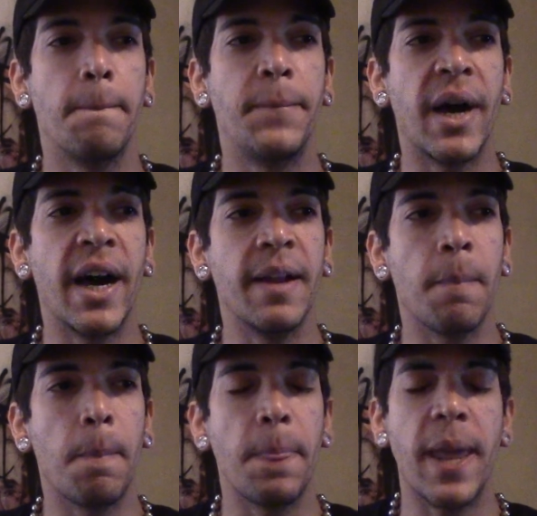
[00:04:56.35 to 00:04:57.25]

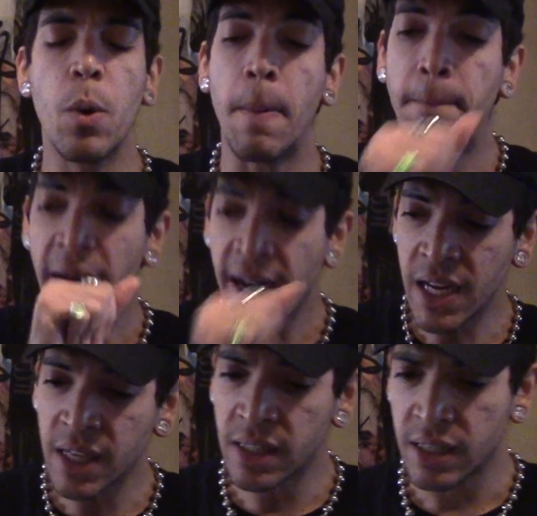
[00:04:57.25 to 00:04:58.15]
But they were
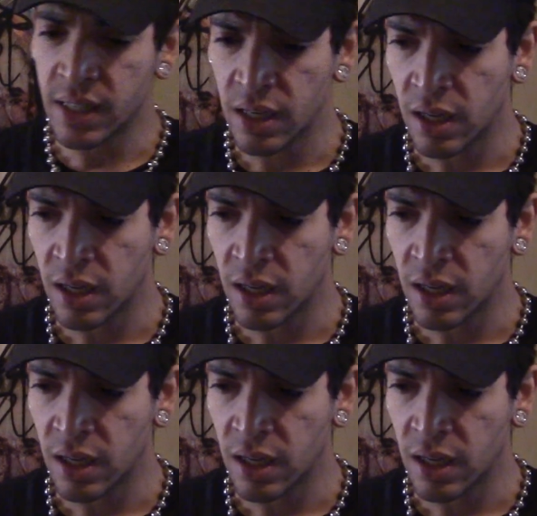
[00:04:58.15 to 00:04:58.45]
bunnies.